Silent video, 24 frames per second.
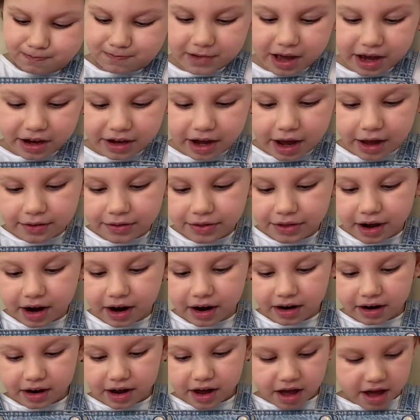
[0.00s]
Okay, there.
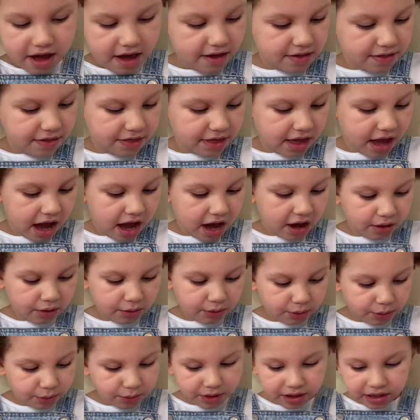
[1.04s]
And now
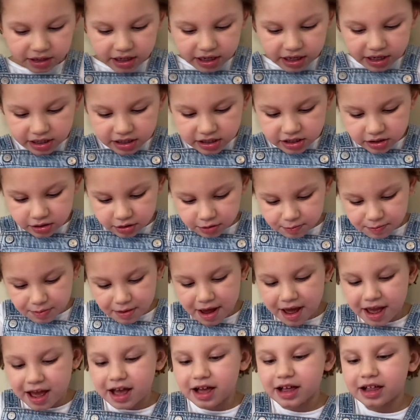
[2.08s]
we need to
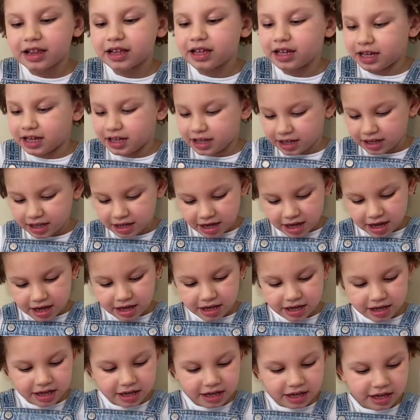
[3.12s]
peel
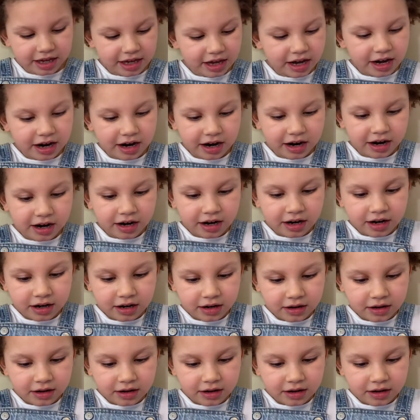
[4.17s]
here.